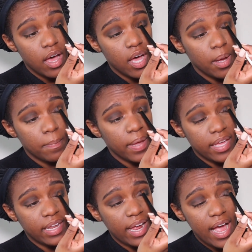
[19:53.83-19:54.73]

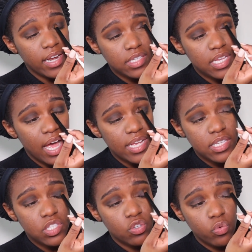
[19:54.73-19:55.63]
And that kind of
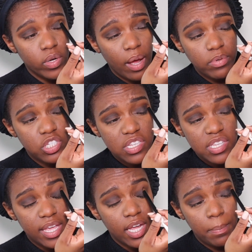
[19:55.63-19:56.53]
ties into what I was just
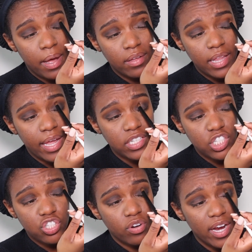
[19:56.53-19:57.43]
saying about like
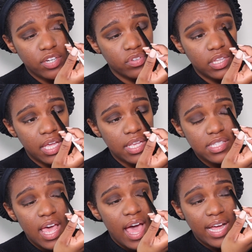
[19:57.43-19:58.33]
just trying different
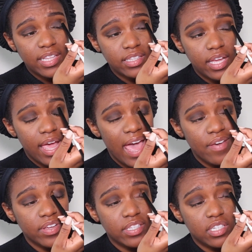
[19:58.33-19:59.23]
things. I think that
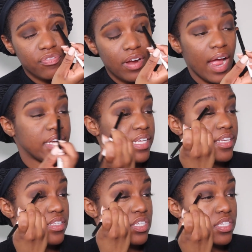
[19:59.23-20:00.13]
having different
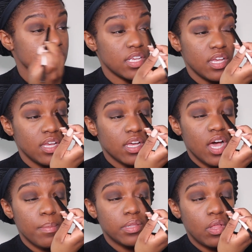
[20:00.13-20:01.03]
ideas just come